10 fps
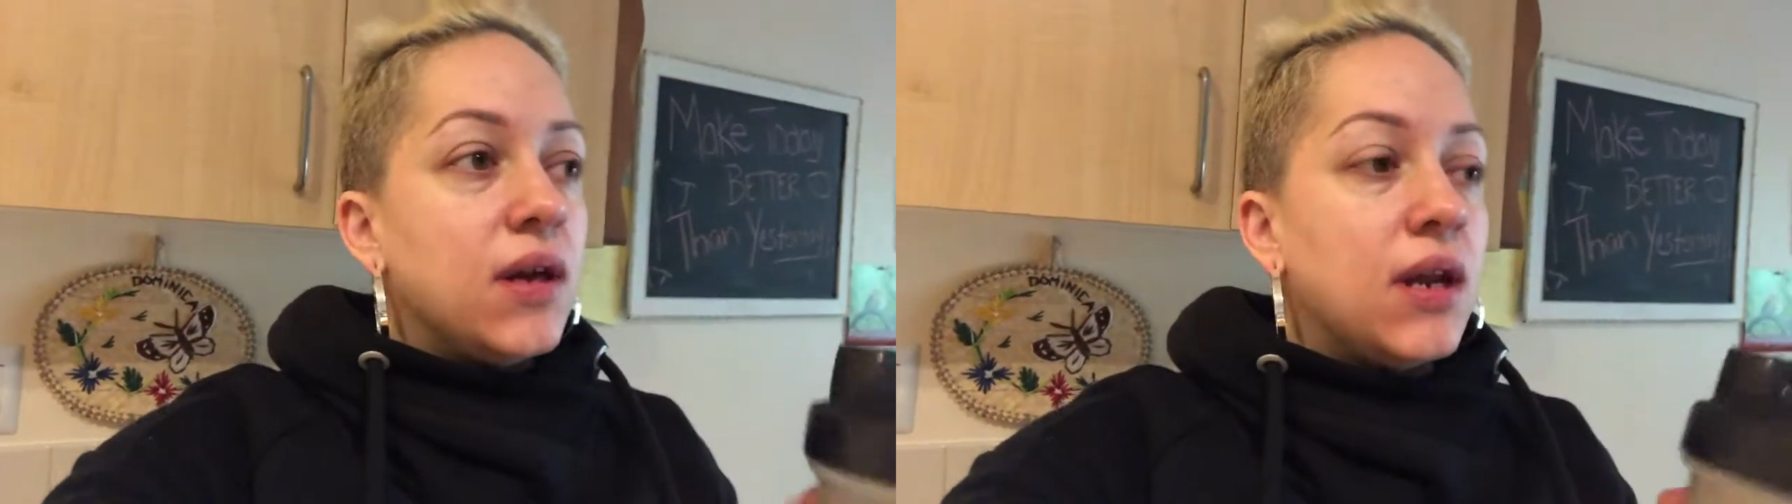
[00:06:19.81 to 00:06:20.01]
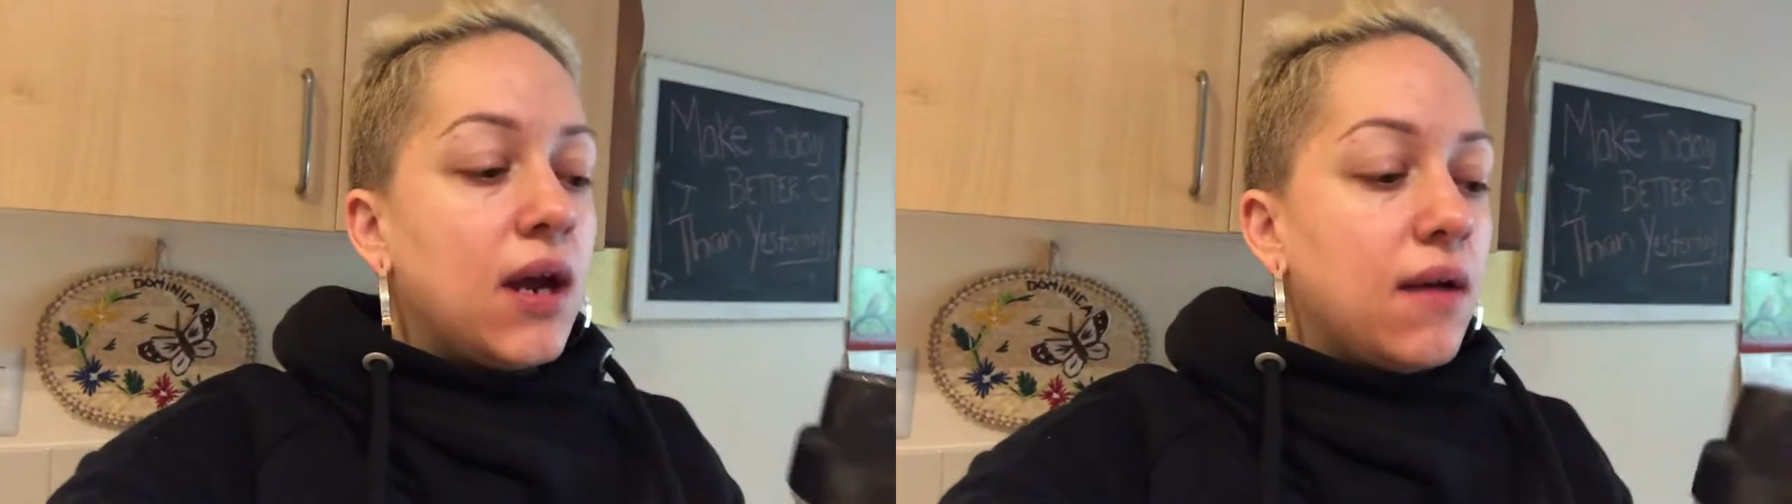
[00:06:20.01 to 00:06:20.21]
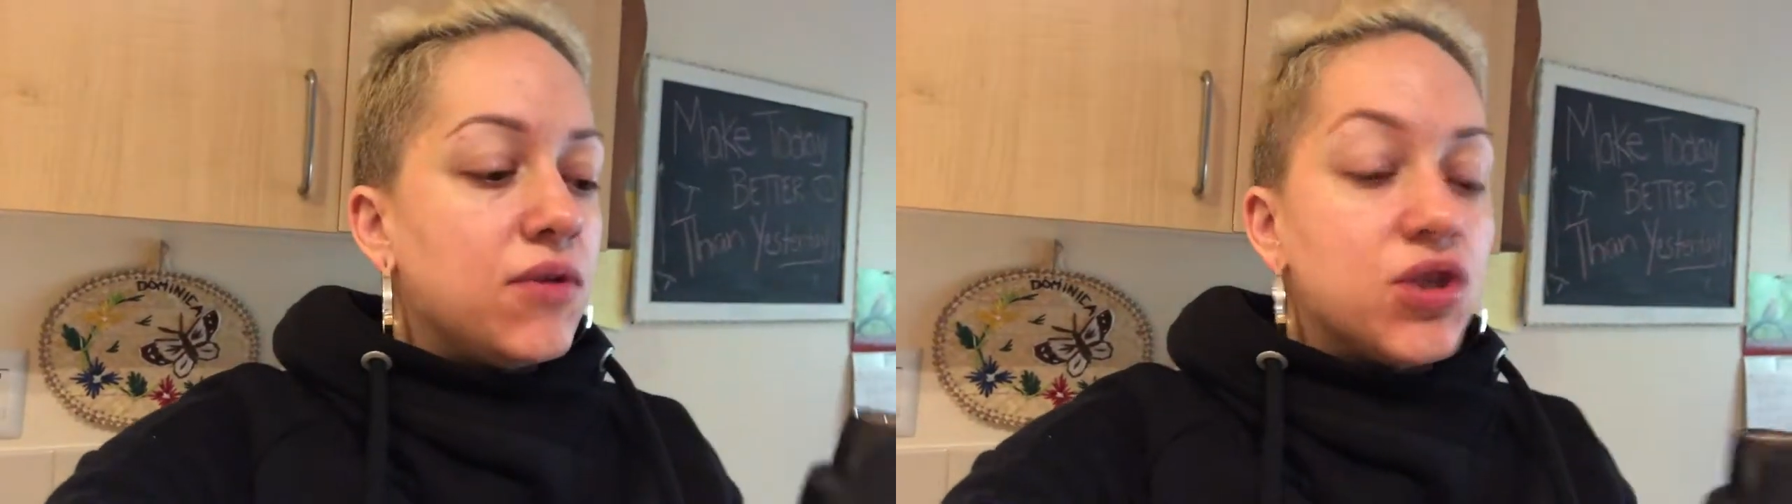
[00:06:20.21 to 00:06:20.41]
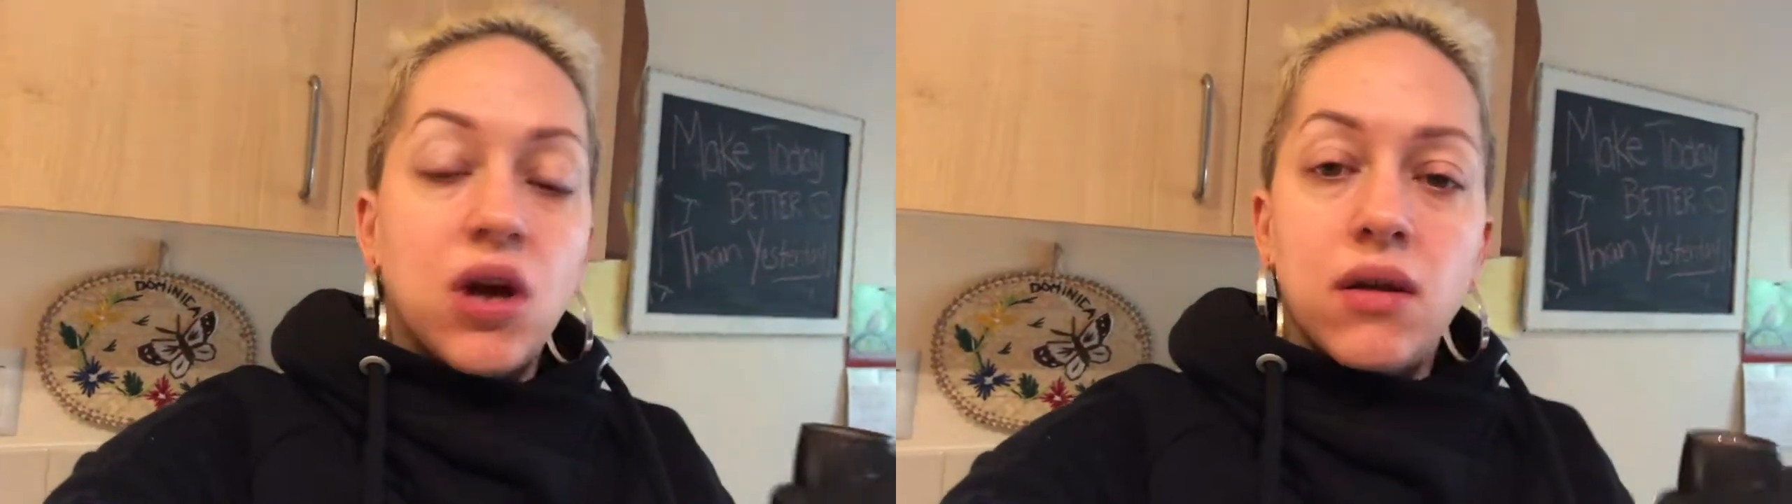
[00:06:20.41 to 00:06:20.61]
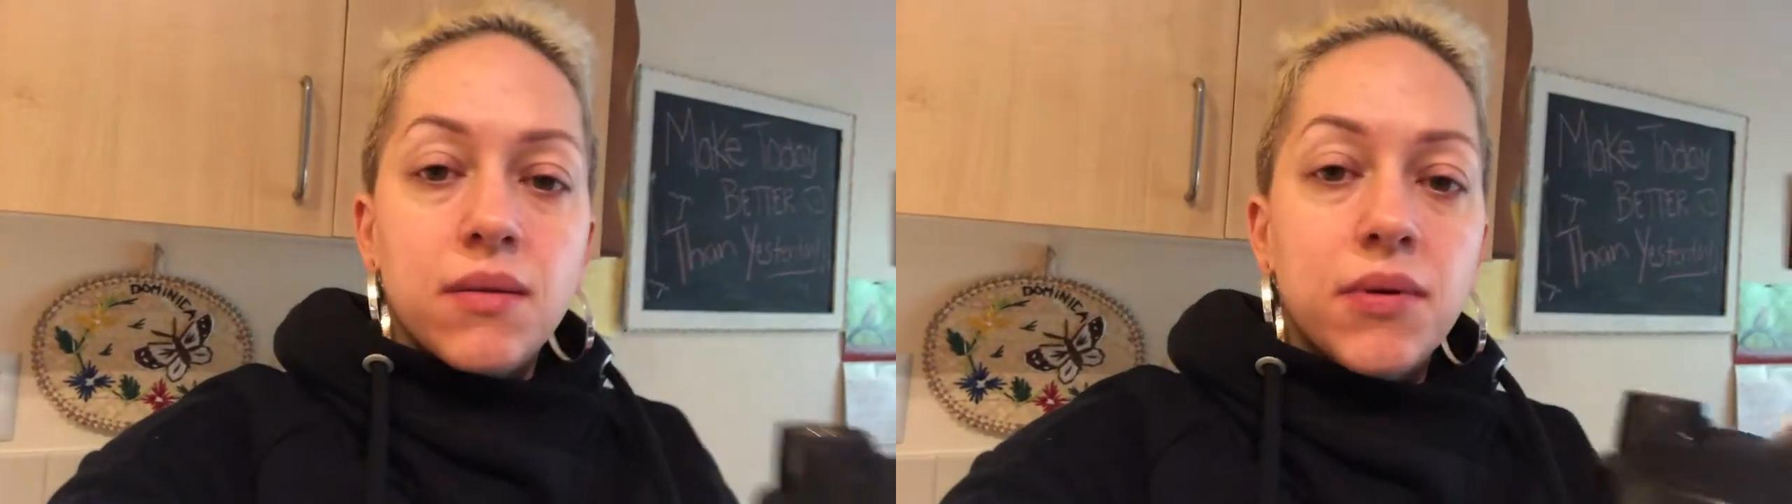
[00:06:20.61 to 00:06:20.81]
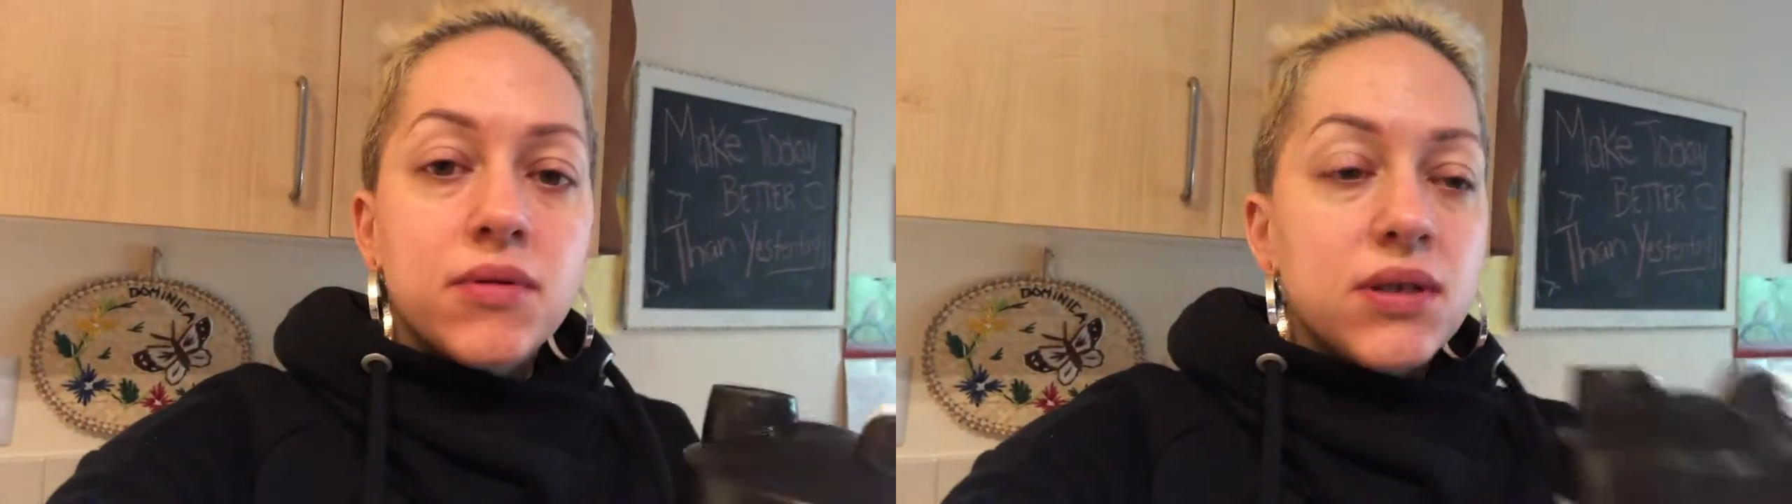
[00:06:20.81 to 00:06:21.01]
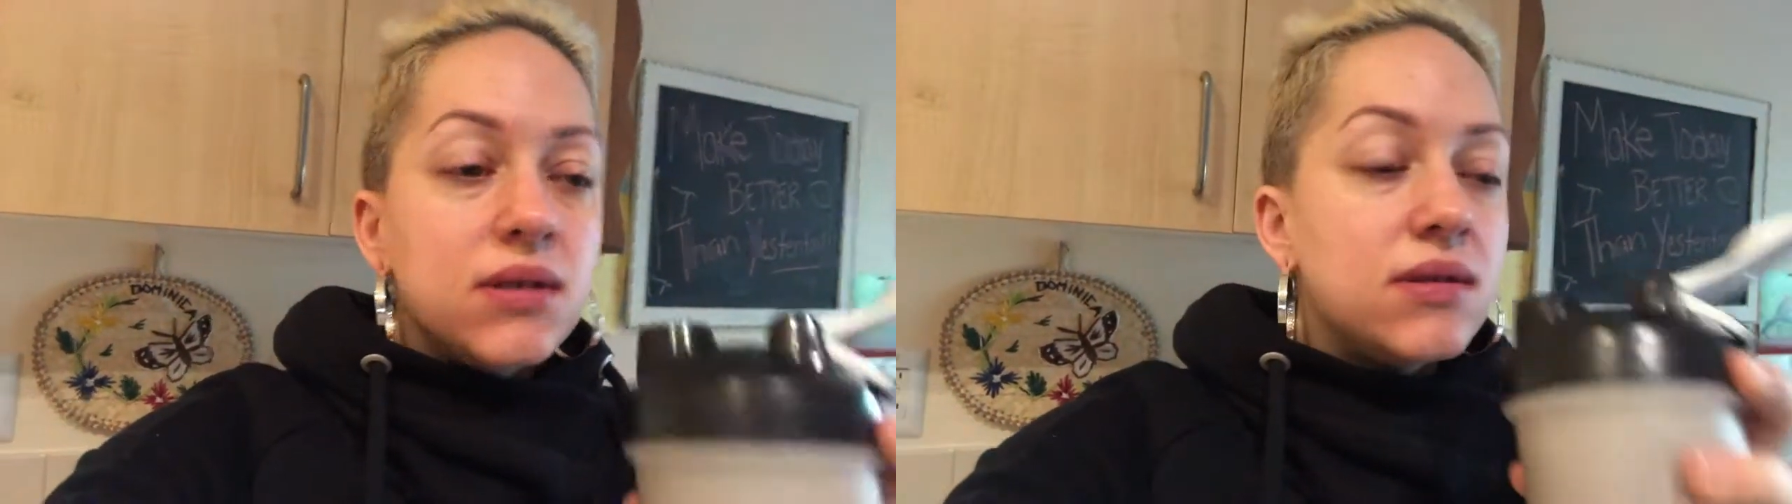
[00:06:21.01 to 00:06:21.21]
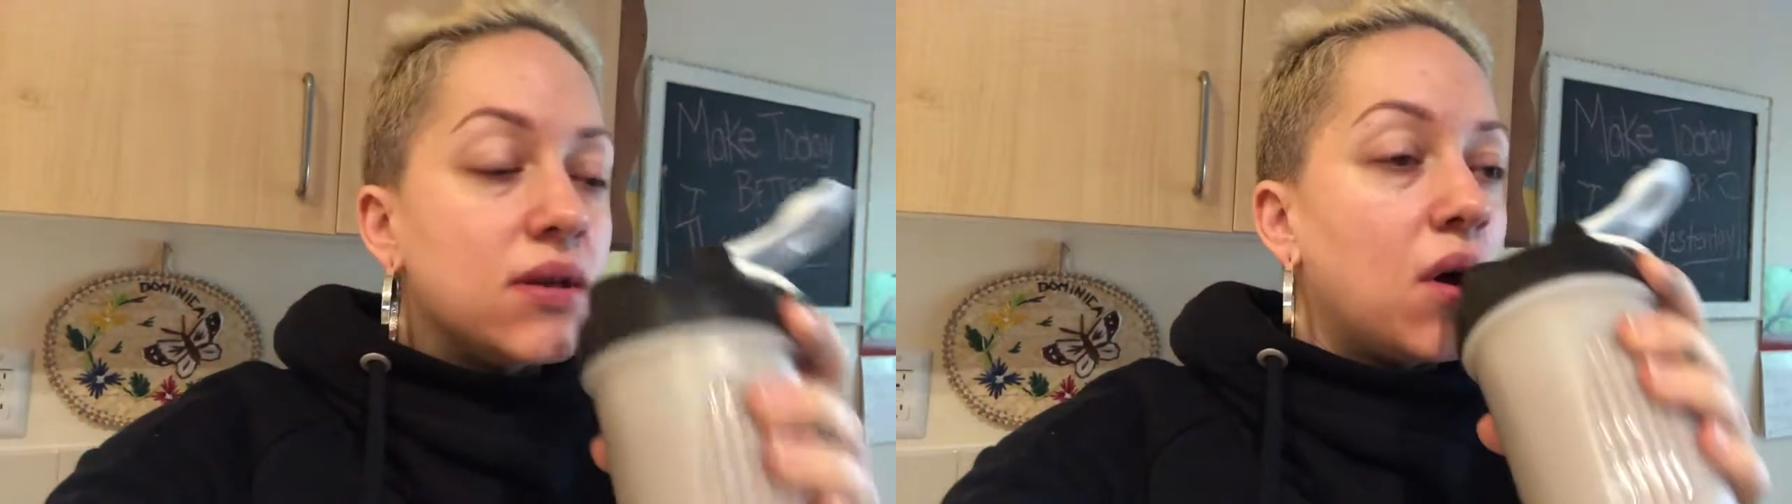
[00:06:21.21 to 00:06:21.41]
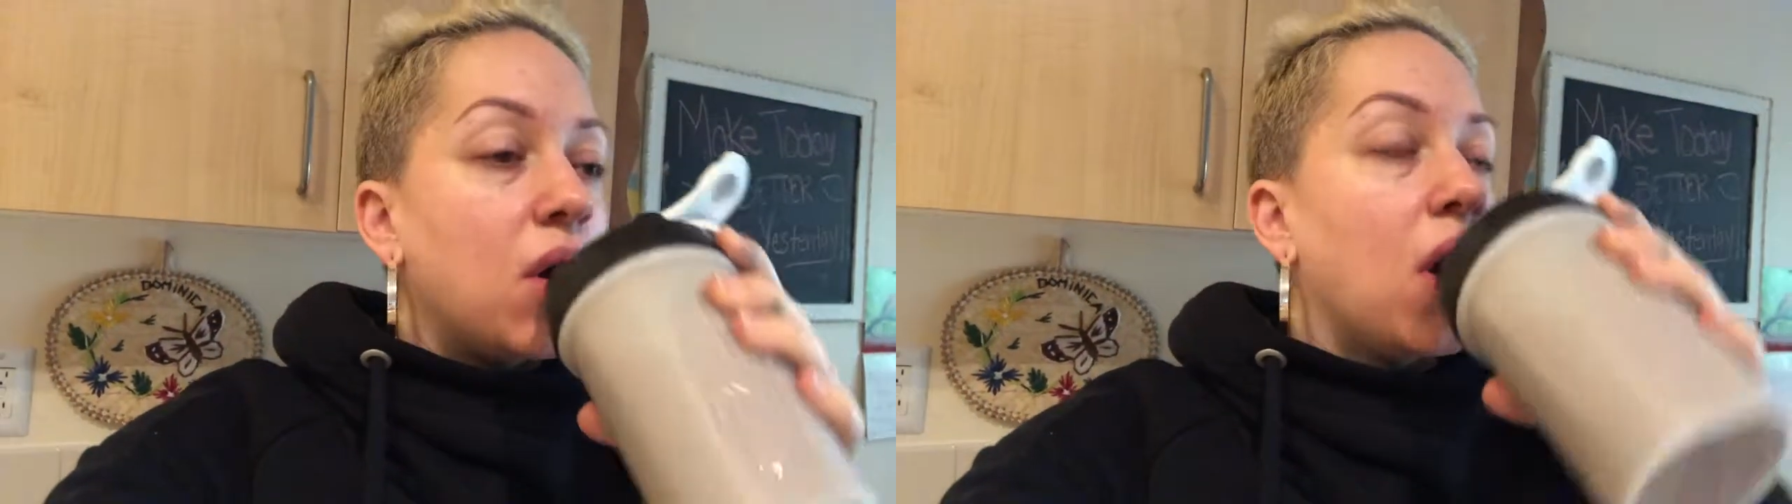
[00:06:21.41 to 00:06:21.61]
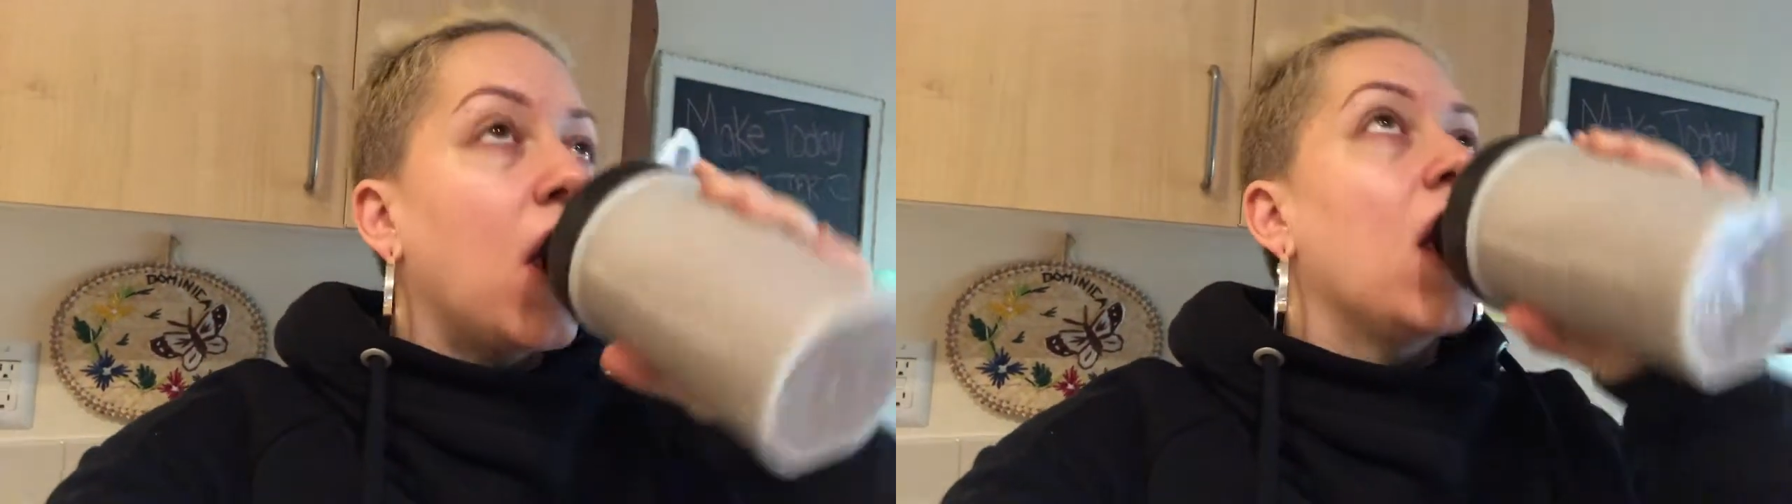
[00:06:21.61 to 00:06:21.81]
and I have the chocolate protein, so